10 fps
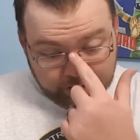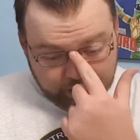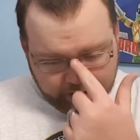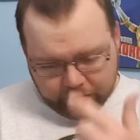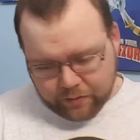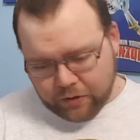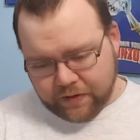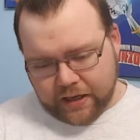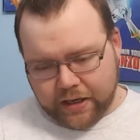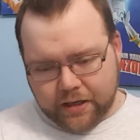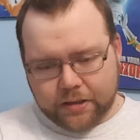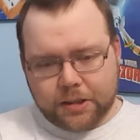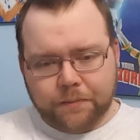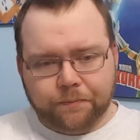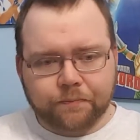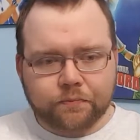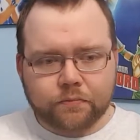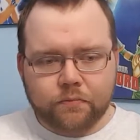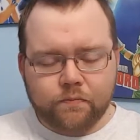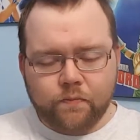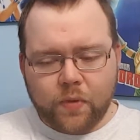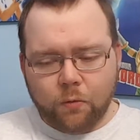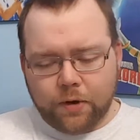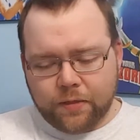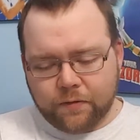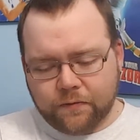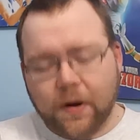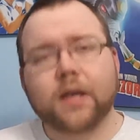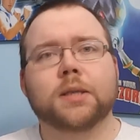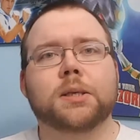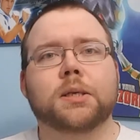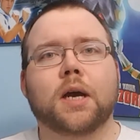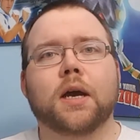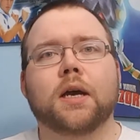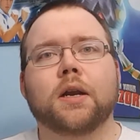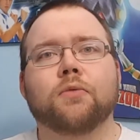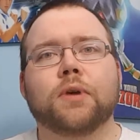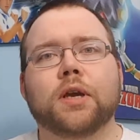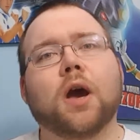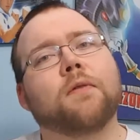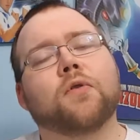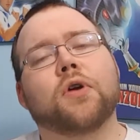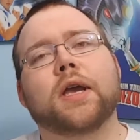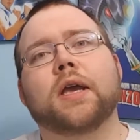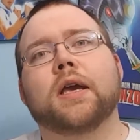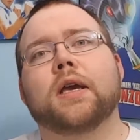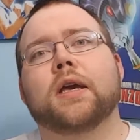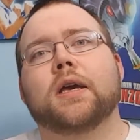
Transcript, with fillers: and the movie ends with Frankenstein recovering